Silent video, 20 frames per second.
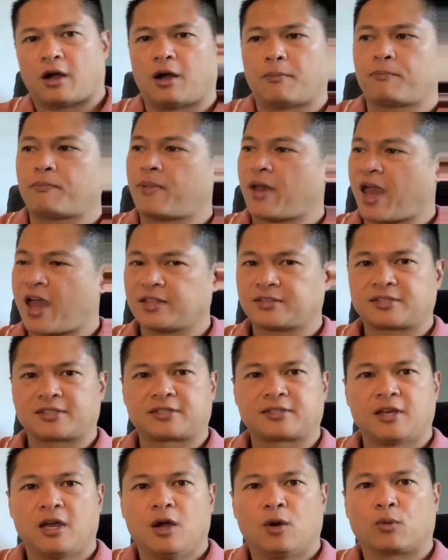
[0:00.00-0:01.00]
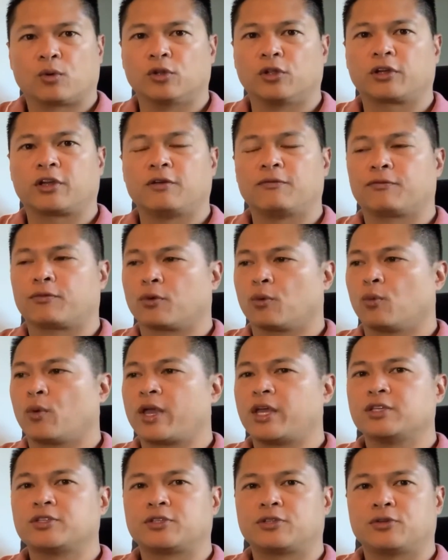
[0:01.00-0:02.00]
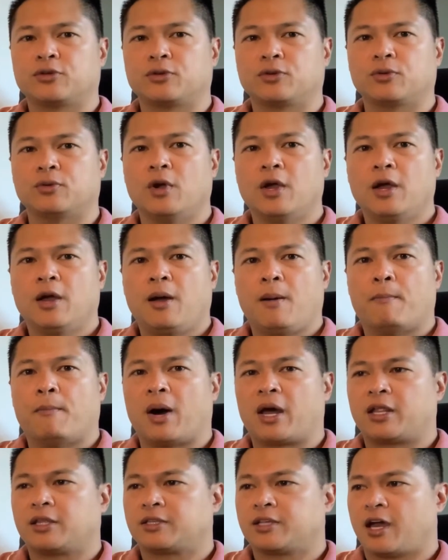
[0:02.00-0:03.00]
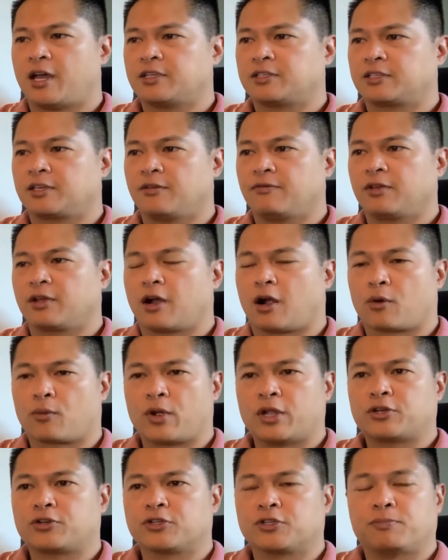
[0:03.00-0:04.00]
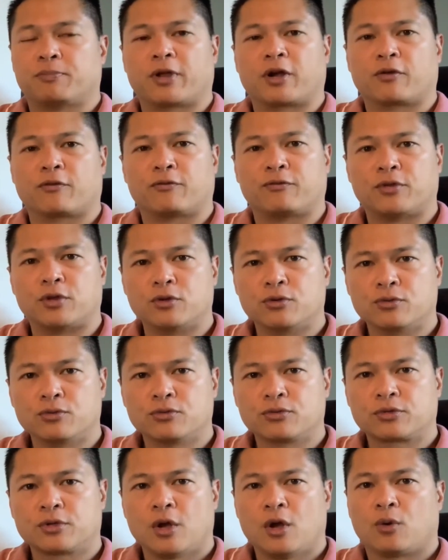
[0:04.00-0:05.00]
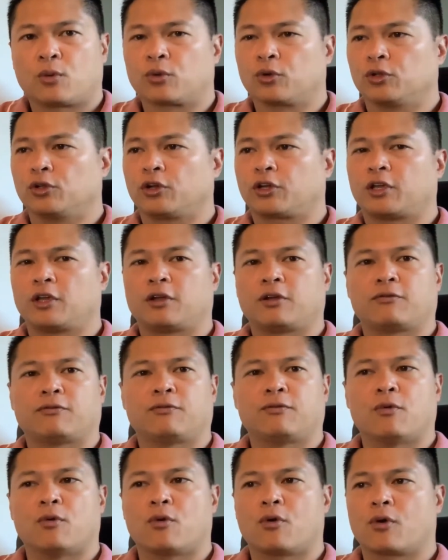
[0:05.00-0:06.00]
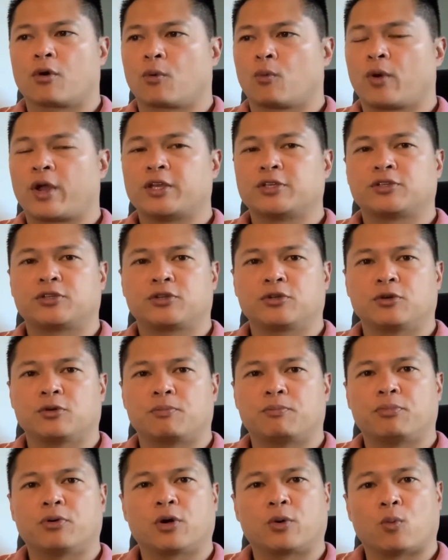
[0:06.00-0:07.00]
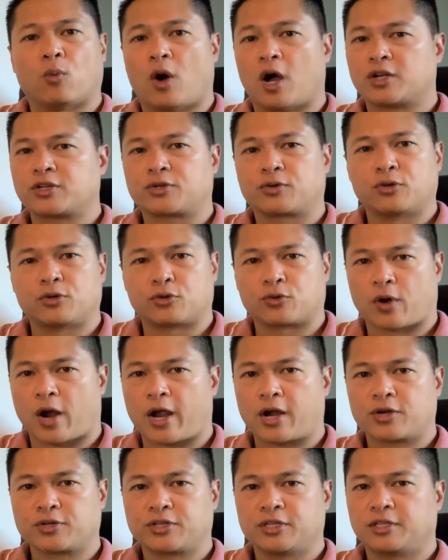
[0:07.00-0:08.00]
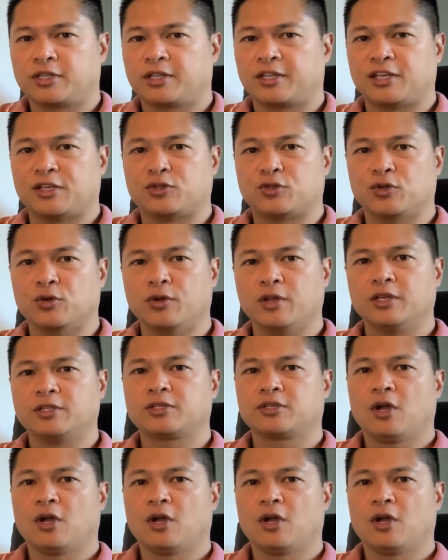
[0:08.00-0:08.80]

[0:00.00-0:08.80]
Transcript: pets. We're looking for ways to monetize giving our renters better views. We're looking for ways to put washer and dryers into these units.